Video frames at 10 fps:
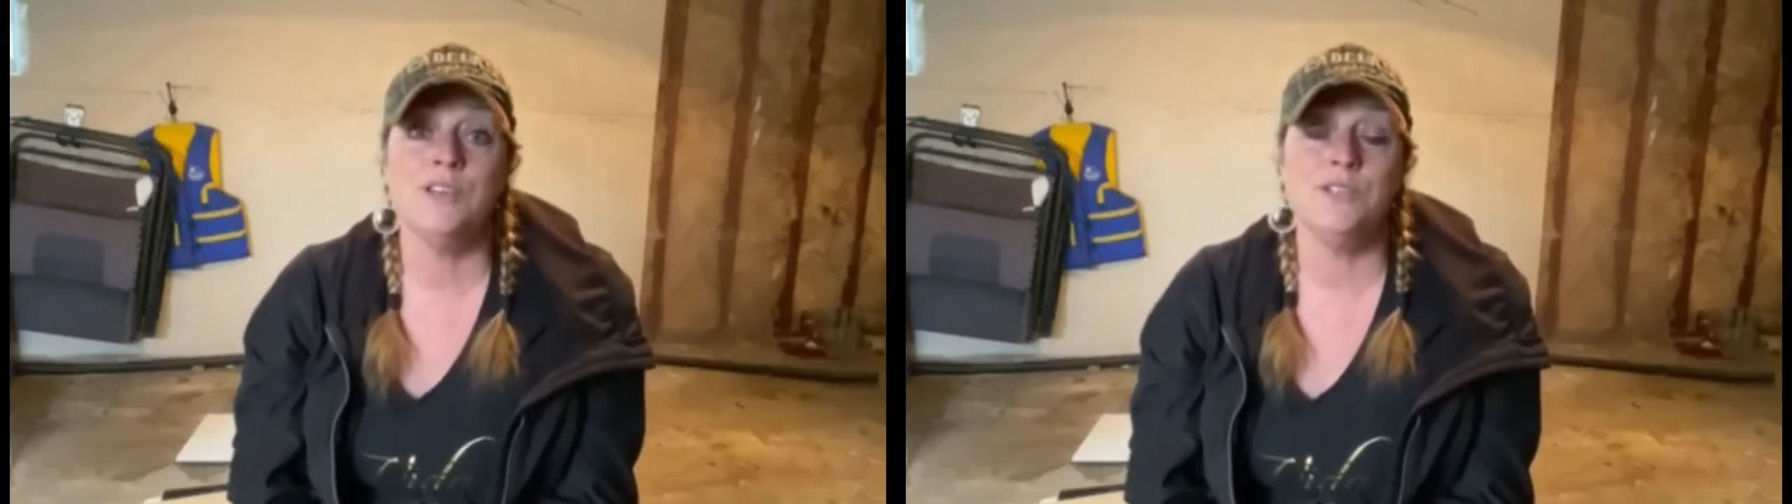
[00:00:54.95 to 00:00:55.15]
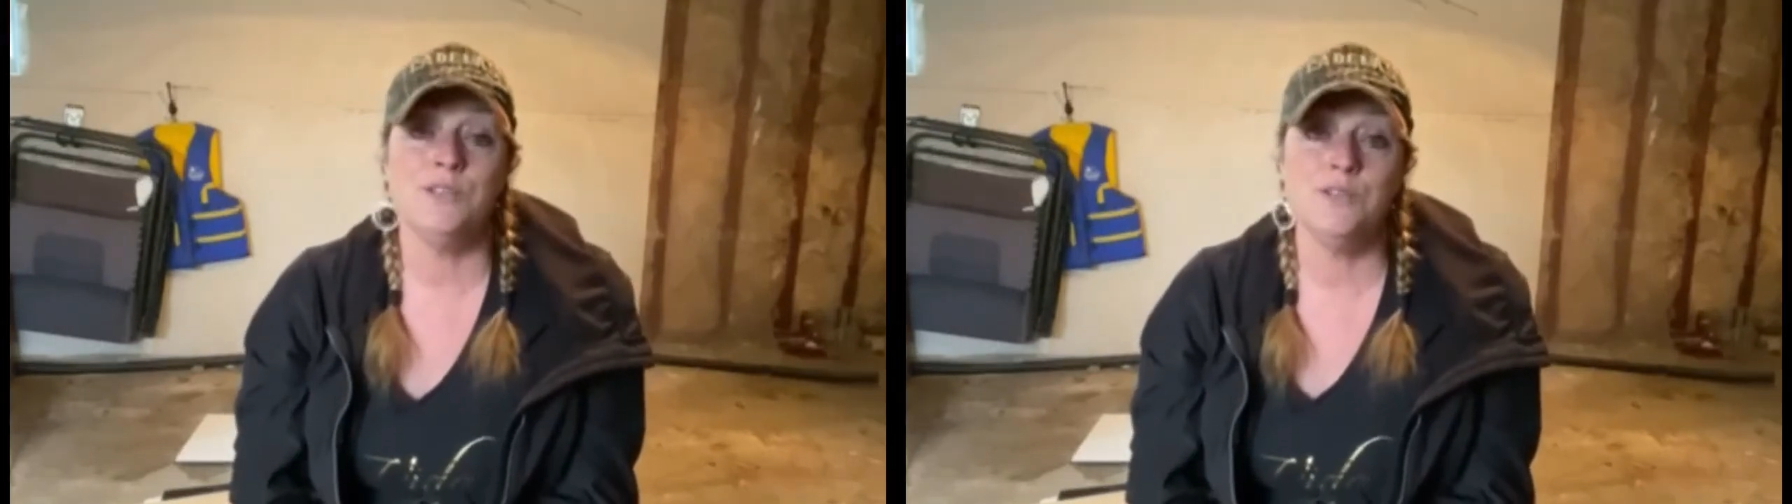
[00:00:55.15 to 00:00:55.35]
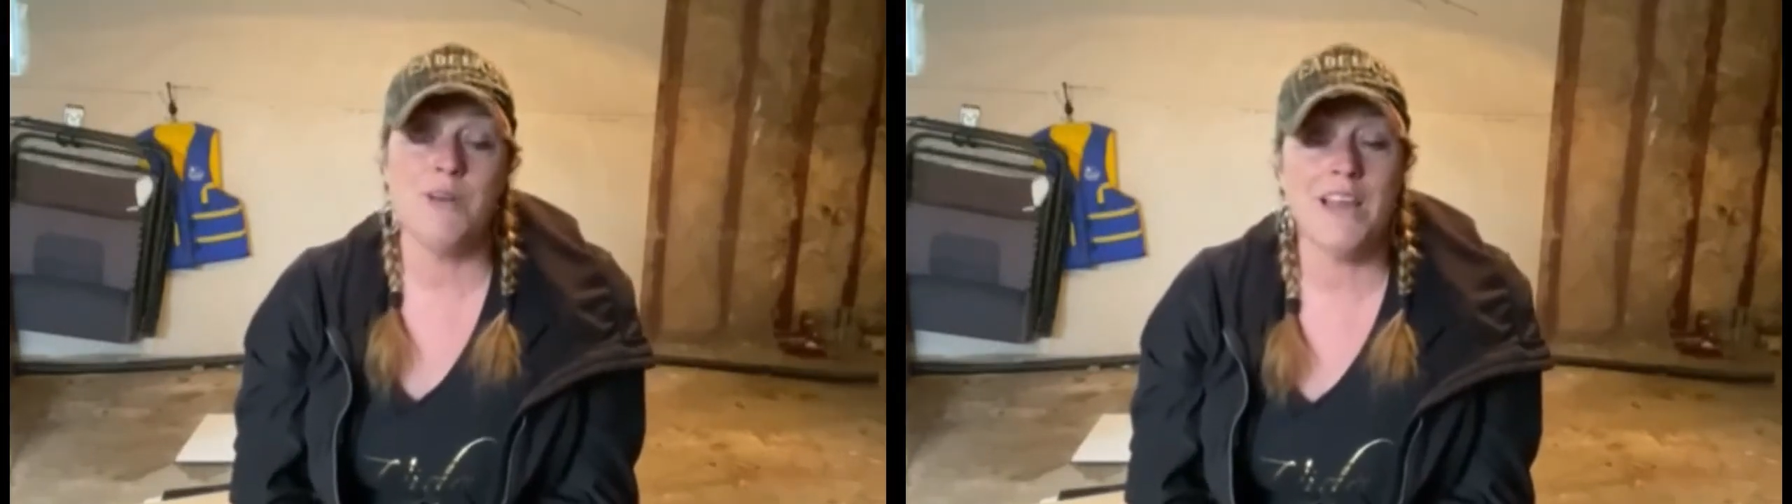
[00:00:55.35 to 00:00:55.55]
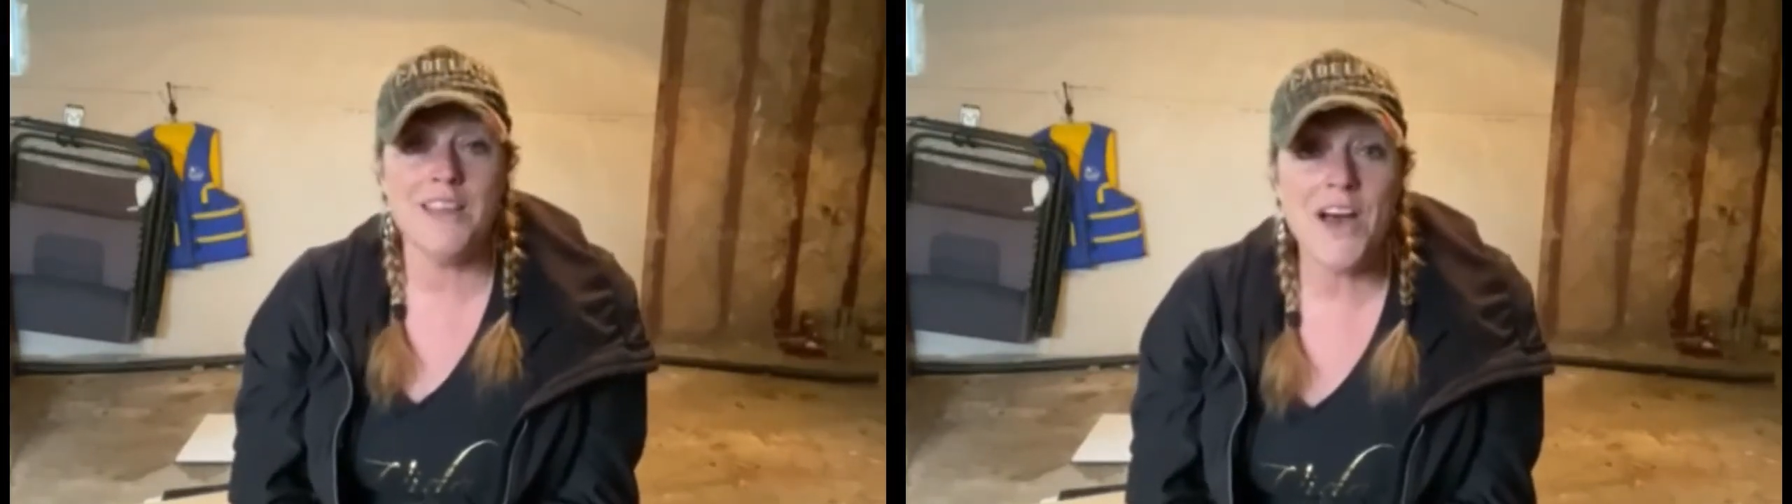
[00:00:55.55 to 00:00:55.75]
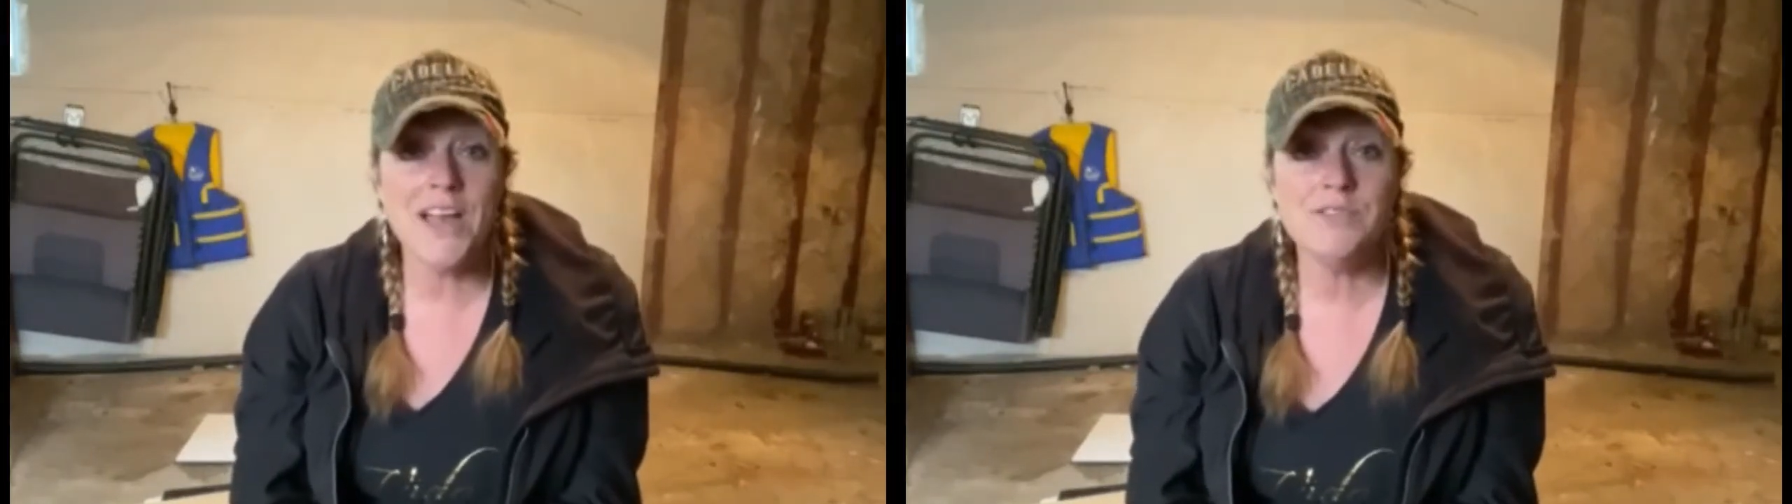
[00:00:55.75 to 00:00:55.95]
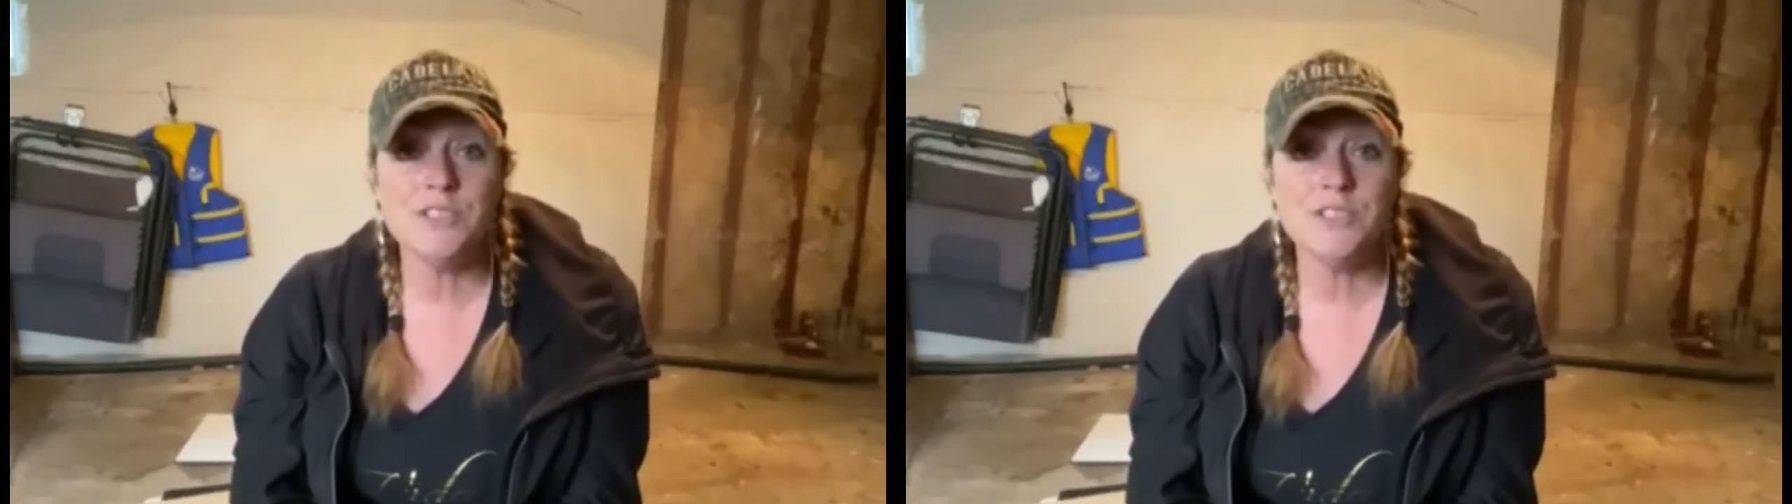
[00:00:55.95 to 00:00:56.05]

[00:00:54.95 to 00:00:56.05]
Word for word: to do my live